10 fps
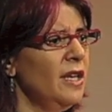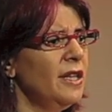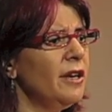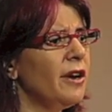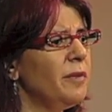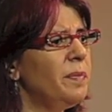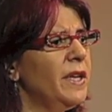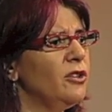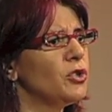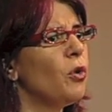there had
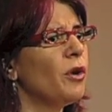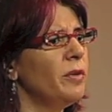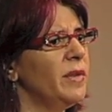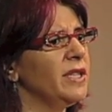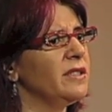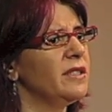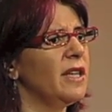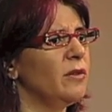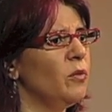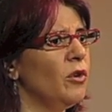been tournaments
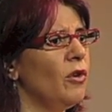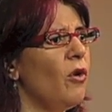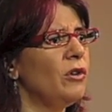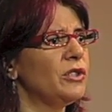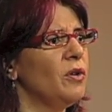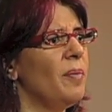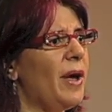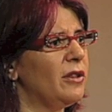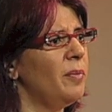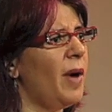that were also
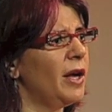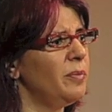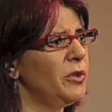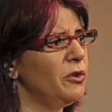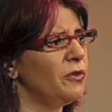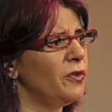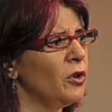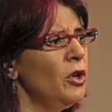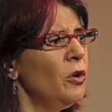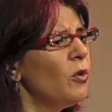about the body beautiful.
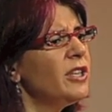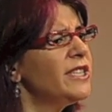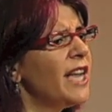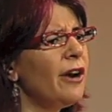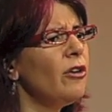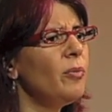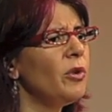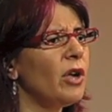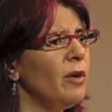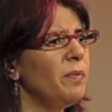We're in terrible
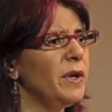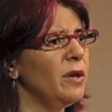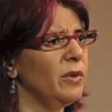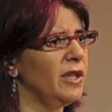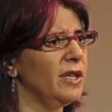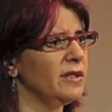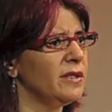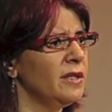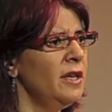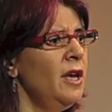company with this.